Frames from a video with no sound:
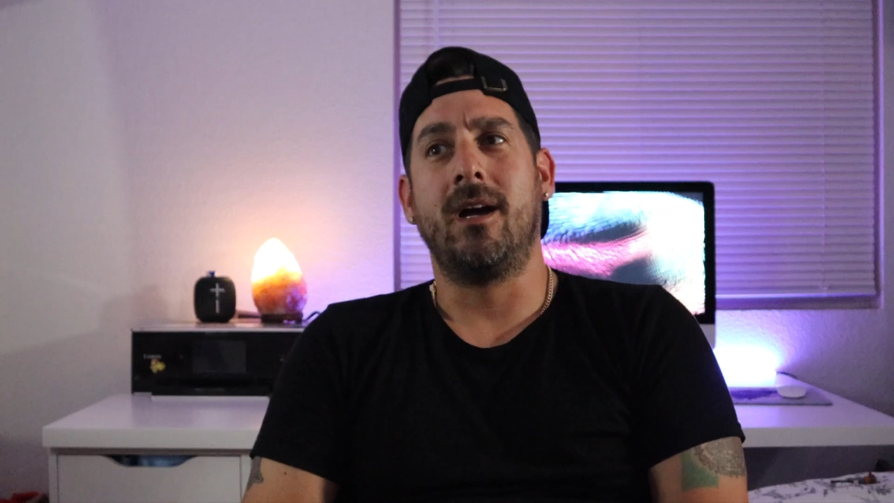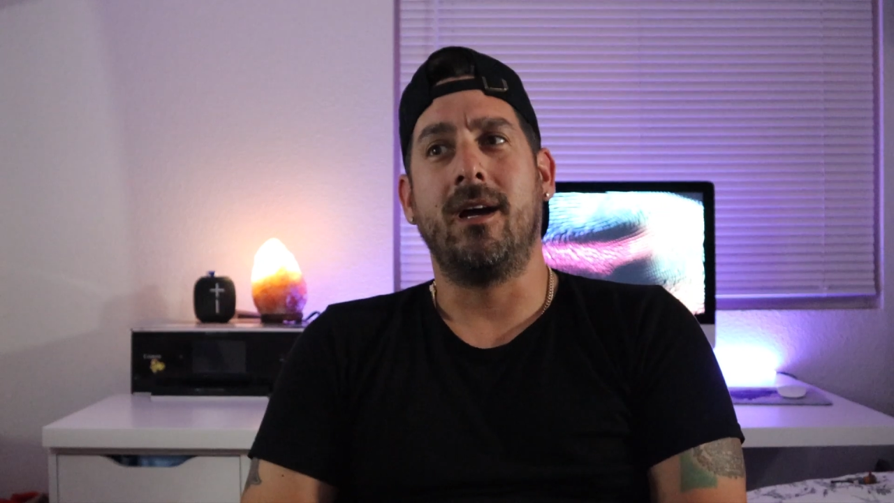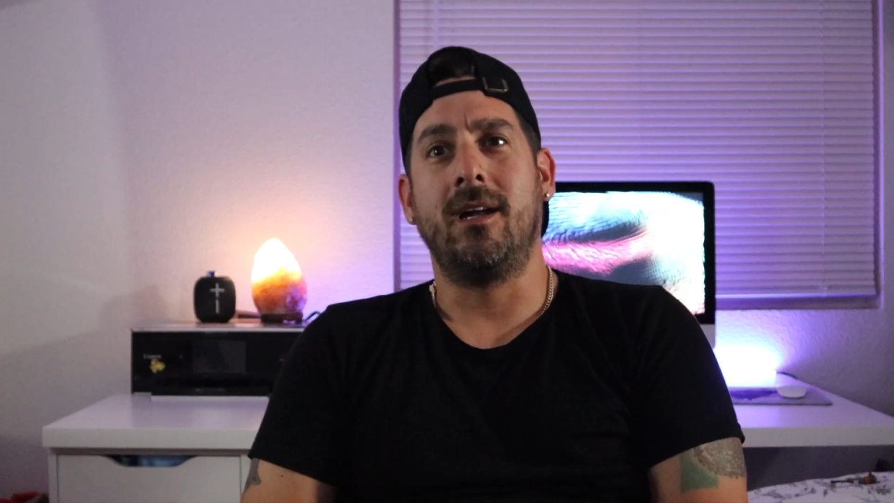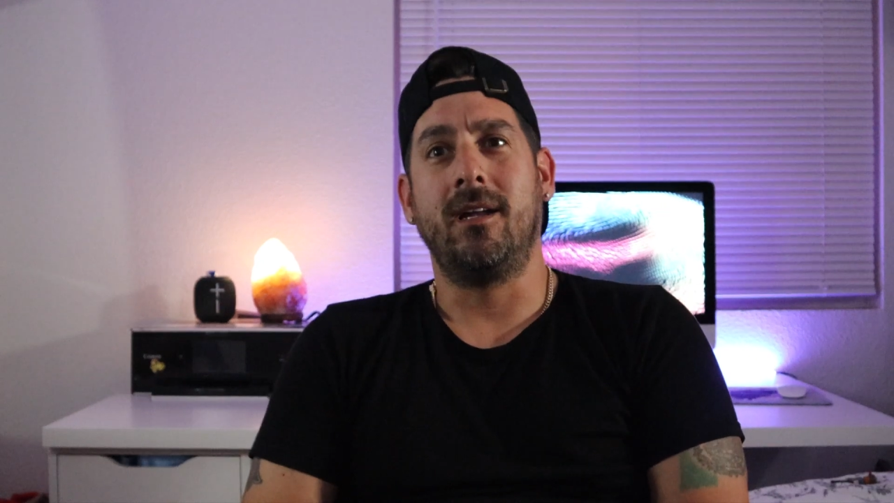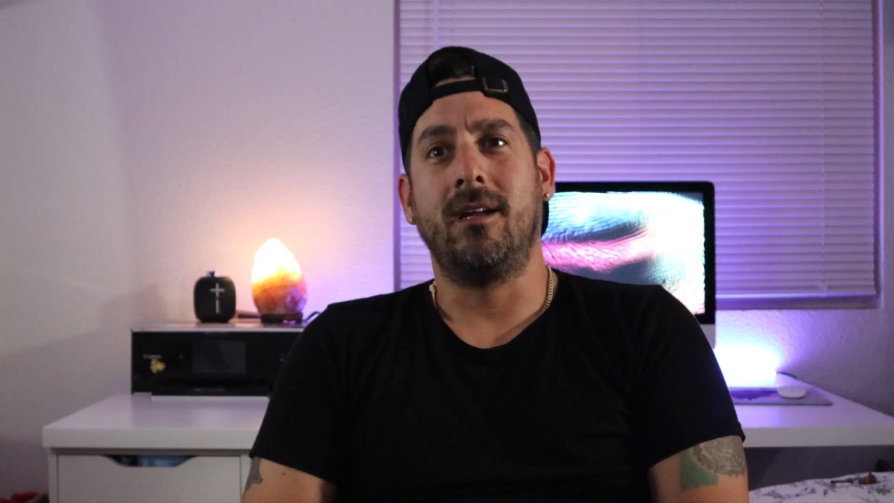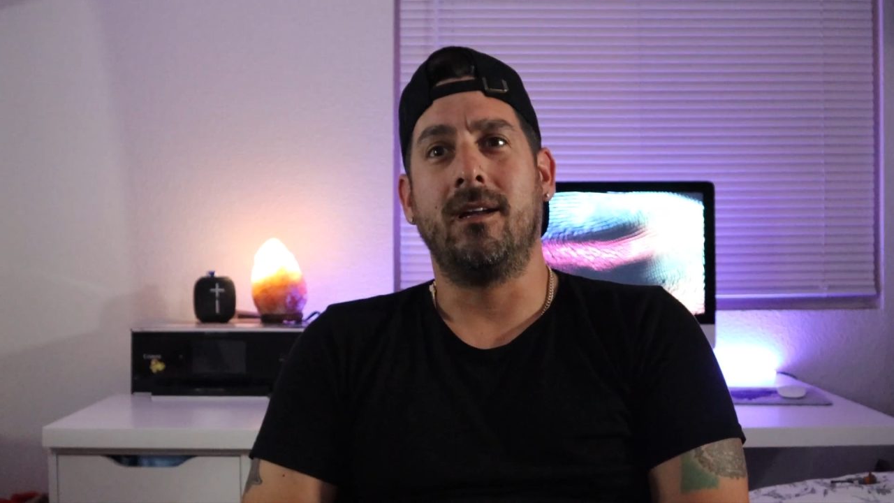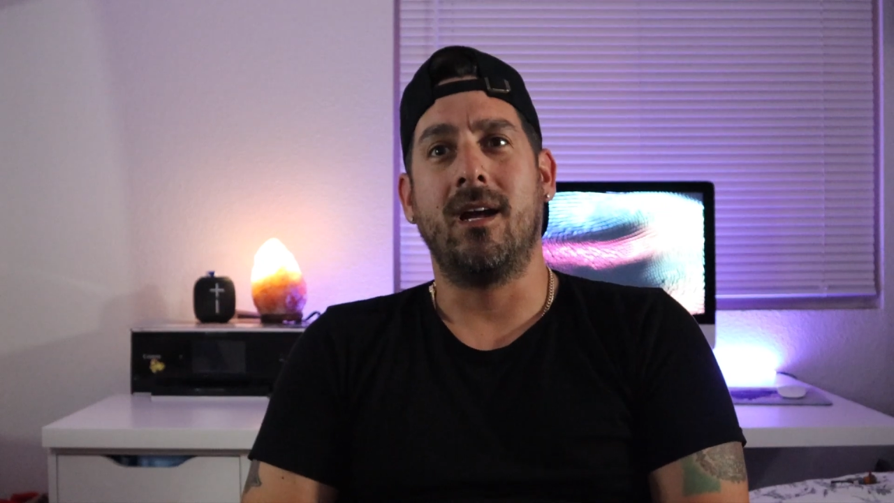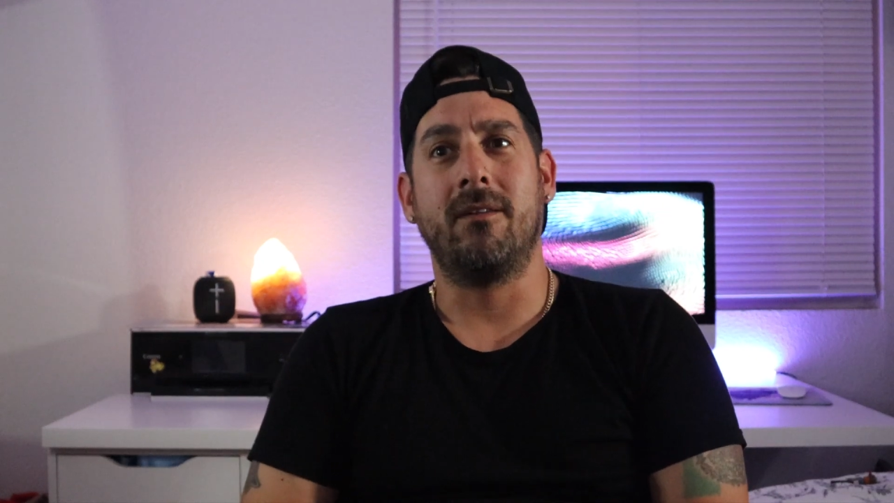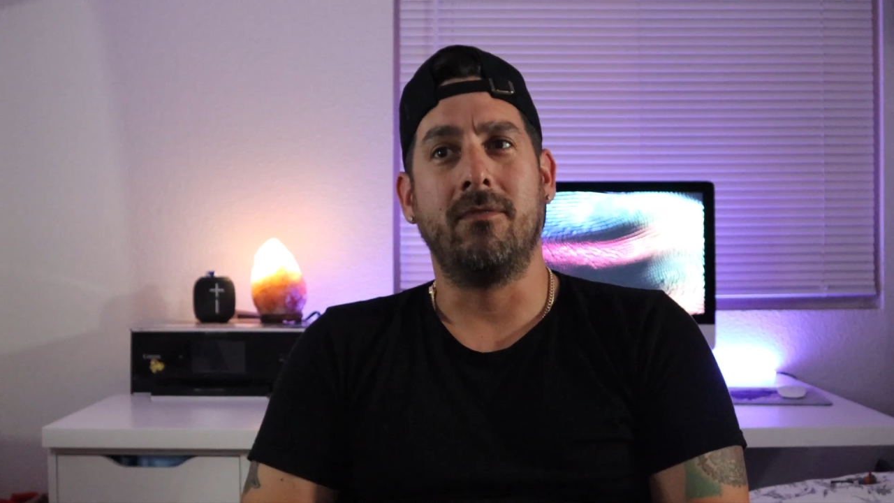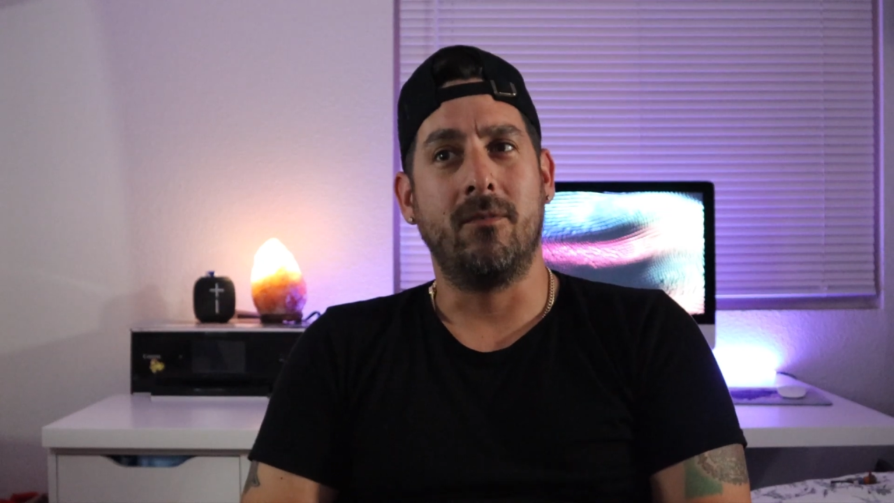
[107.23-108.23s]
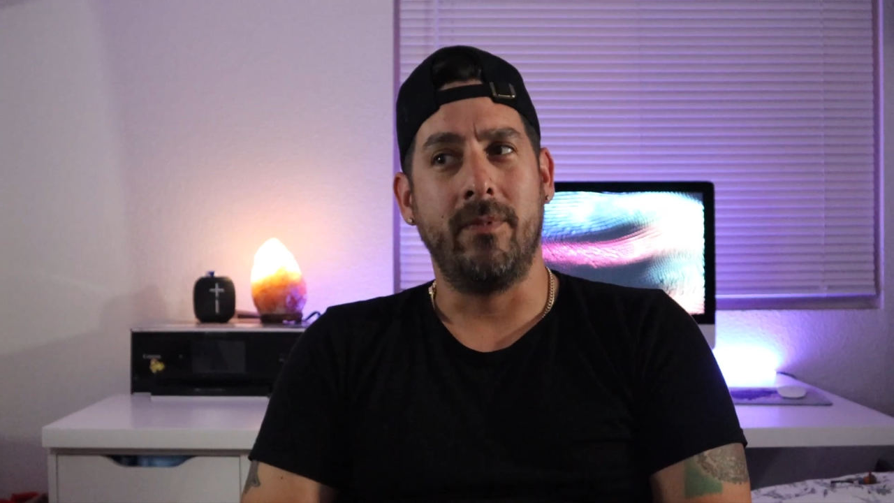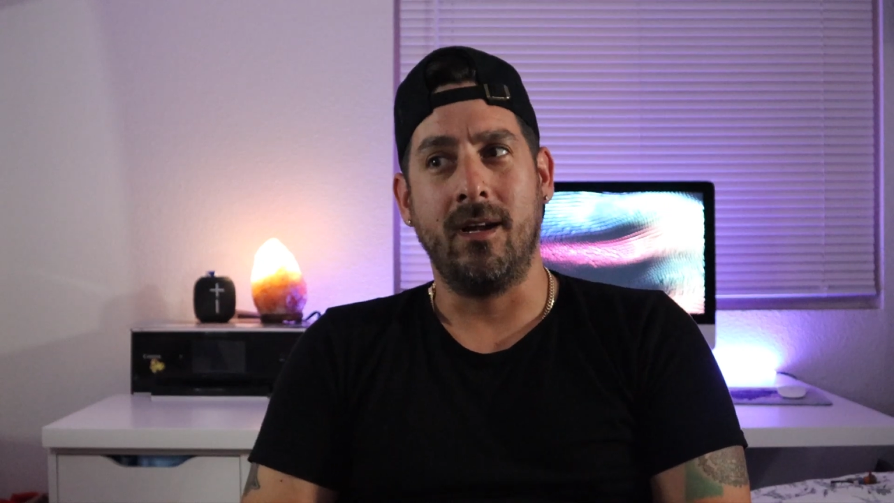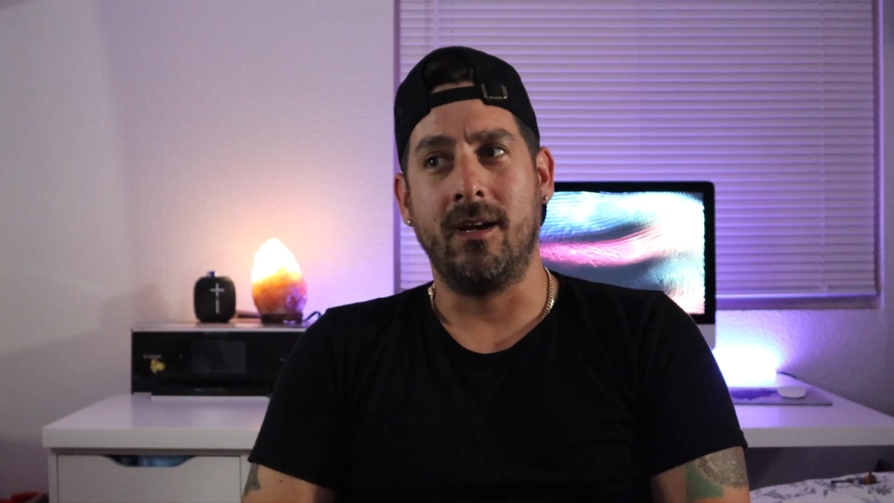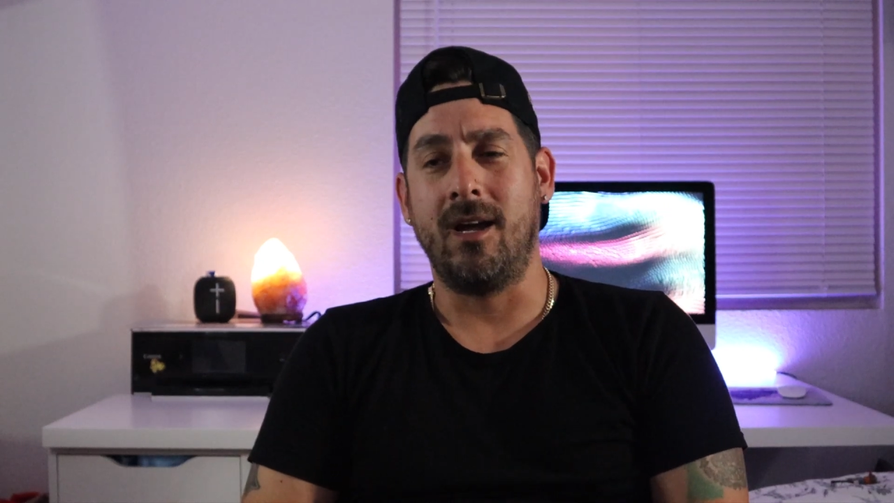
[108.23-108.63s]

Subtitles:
I have an Omega,